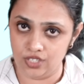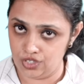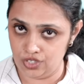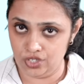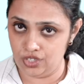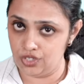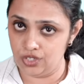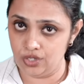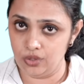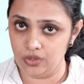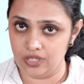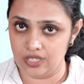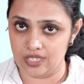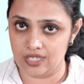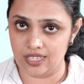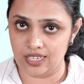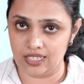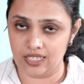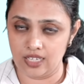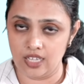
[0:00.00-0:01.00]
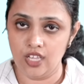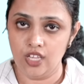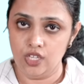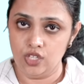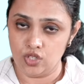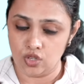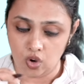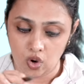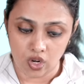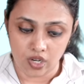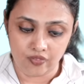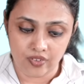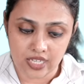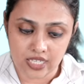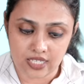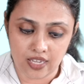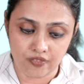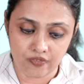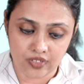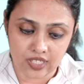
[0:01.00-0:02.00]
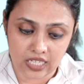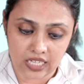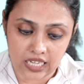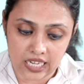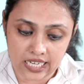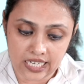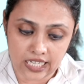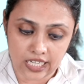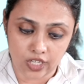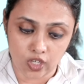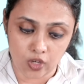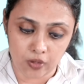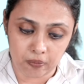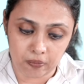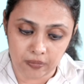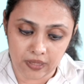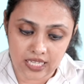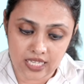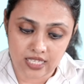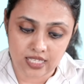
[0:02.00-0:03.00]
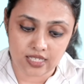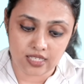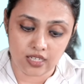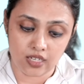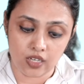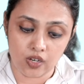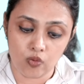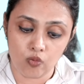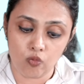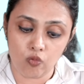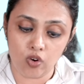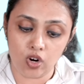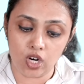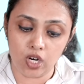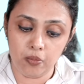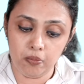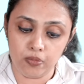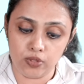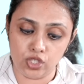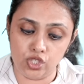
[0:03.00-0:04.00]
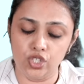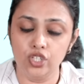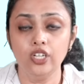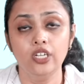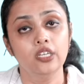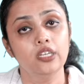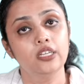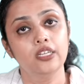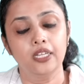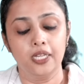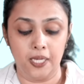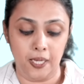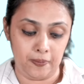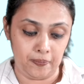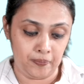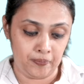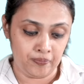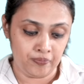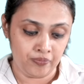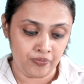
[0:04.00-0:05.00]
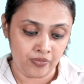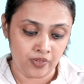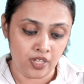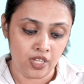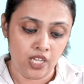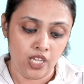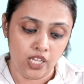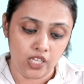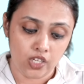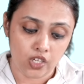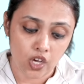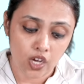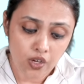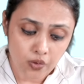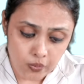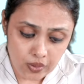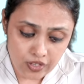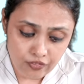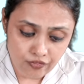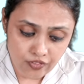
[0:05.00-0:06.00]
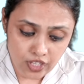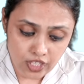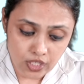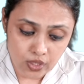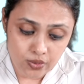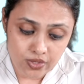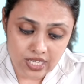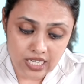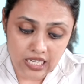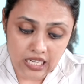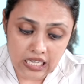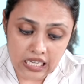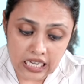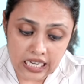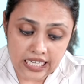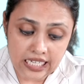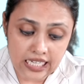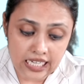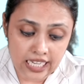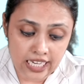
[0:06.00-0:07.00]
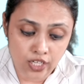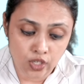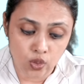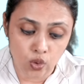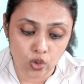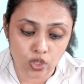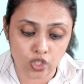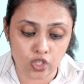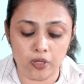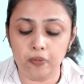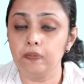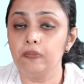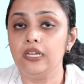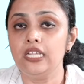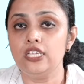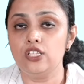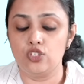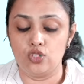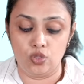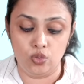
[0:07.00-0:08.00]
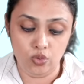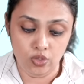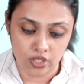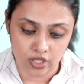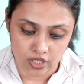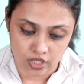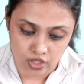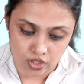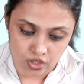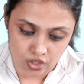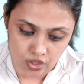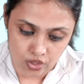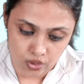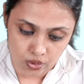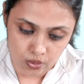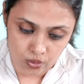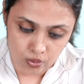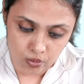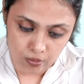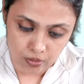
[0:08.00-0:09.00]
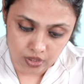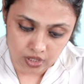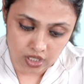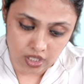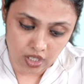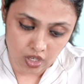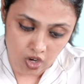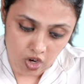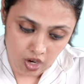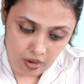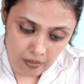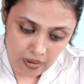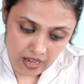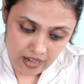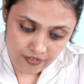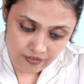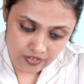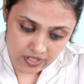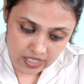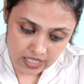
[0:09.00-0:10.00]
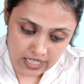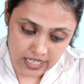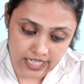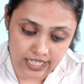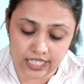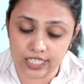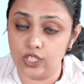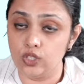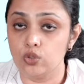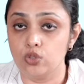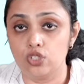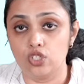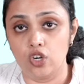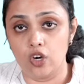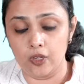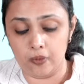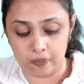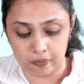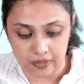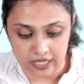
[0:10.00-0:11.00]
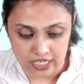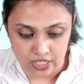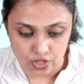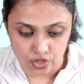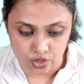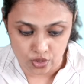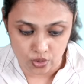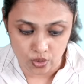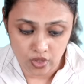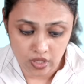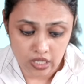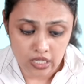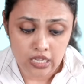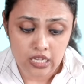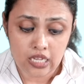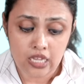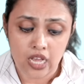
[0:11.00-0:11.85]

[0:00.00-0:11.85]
Did you notice that? So always after kindly or please, a verb should come. Now, if you're using kindly note or please note, you put a comma after kindly note or please note.